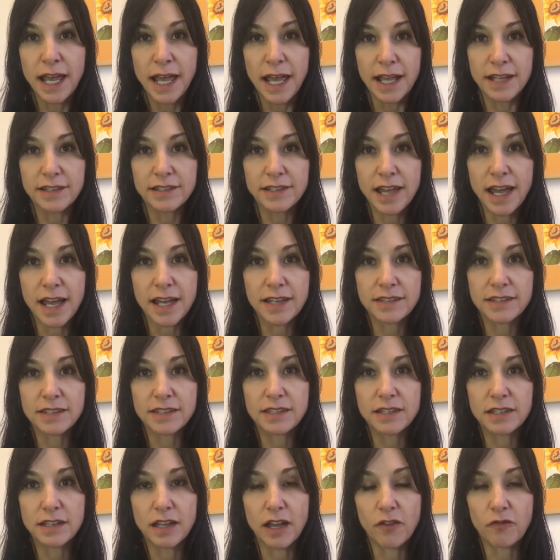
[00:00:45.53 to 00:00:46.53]
It
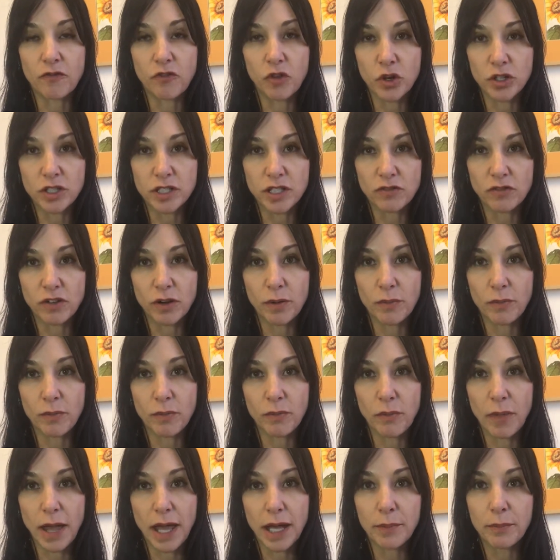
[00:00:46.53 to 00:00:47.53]
tests for different
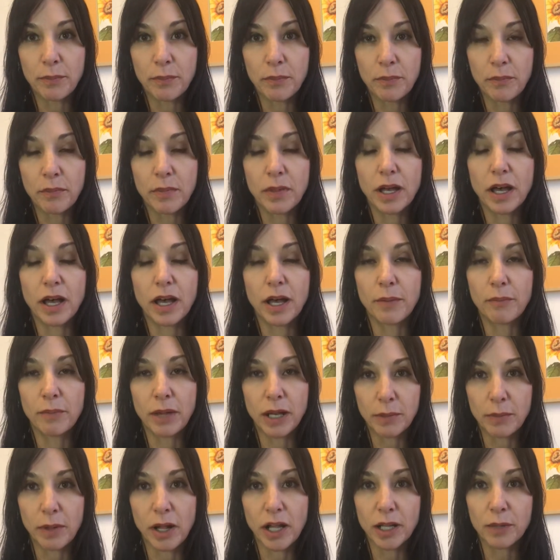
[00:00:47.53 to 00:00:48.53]

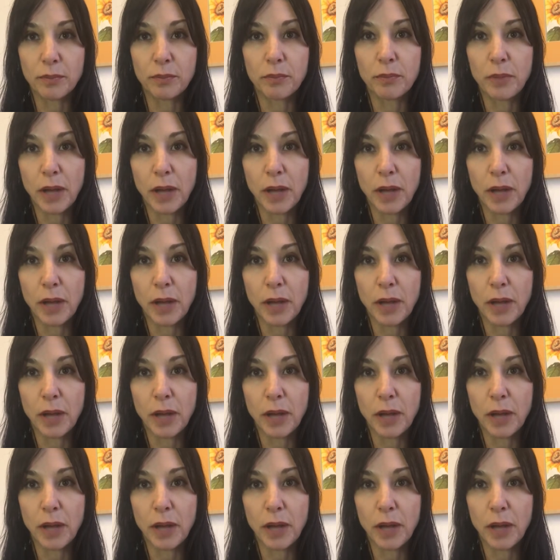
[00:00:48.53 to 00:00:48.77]
metabolic